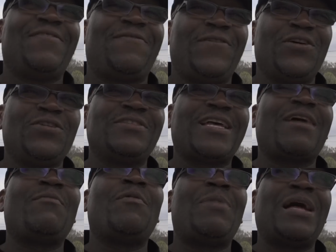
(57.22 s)
It feels
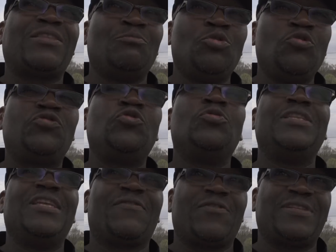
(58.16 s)
like I'm about to move
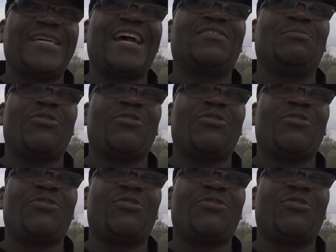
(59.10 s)
to a different tax